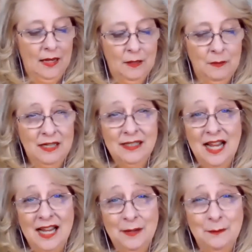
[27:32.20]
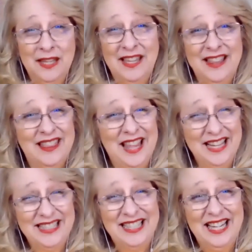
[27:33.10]
And in the meantime,
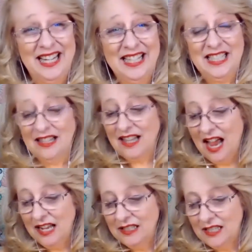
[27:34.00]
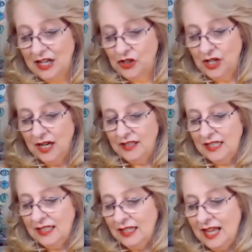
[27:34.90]
that's it. It's a lot to digest.
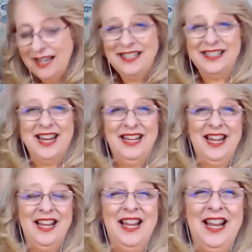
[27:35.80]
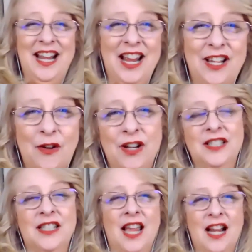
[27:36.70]
It's a lot to take in. And I
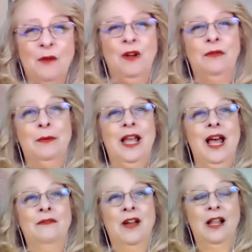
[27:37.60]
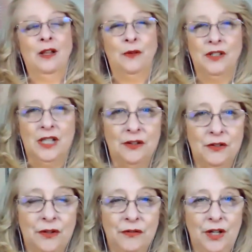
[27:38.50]
noticed that I went from a lot of followers
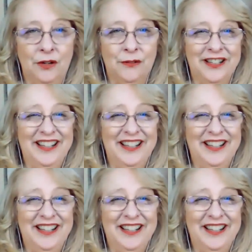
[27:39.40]
down to a few.